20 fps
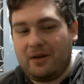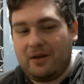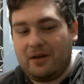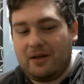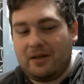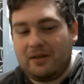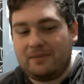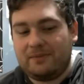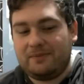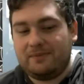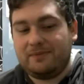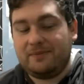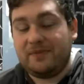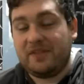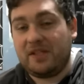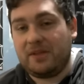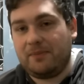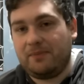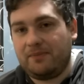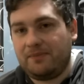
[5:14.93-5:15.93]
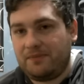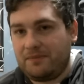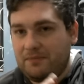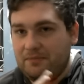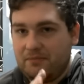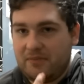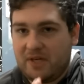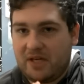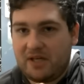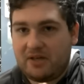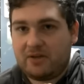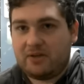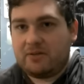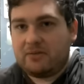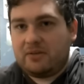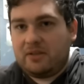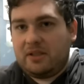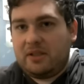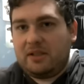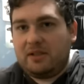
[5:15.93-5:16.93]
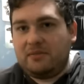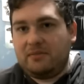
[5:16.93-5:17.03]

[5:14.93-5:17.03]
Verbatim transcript: Um, so minor uh,